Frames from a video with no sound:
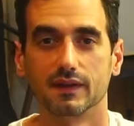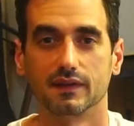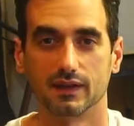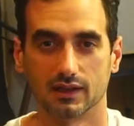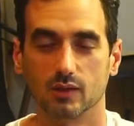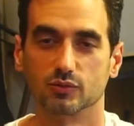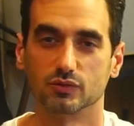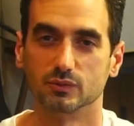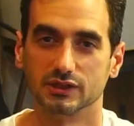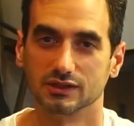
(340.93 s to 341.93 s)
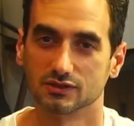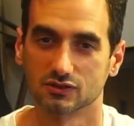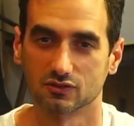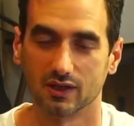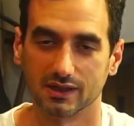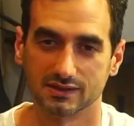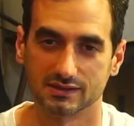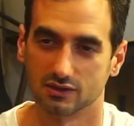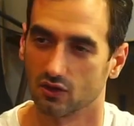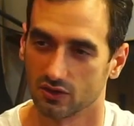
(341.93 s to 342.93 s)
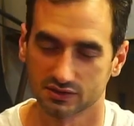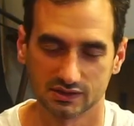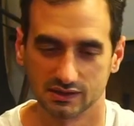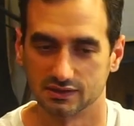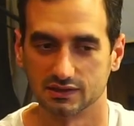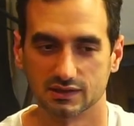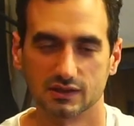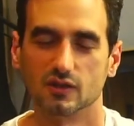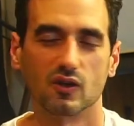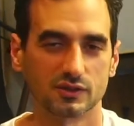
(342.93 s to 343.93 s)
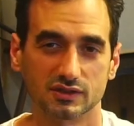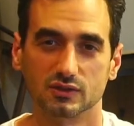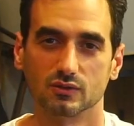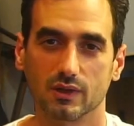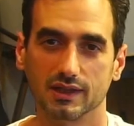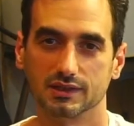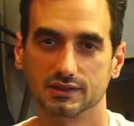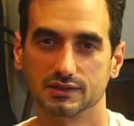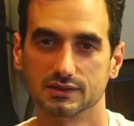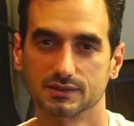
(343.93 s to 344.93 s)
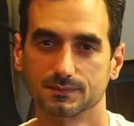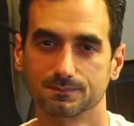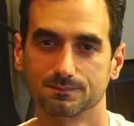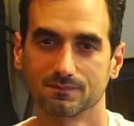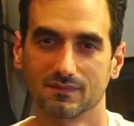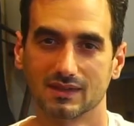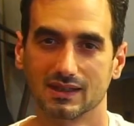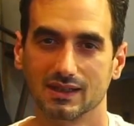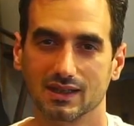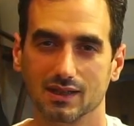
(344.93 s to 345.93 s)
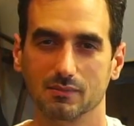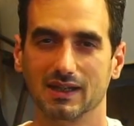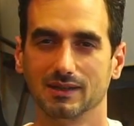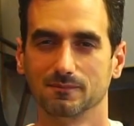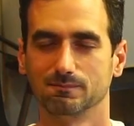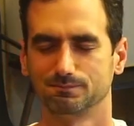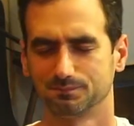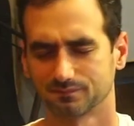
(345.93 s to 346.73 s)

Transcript: that comes from Jesus Christ in all seasons and in all situations. Amen.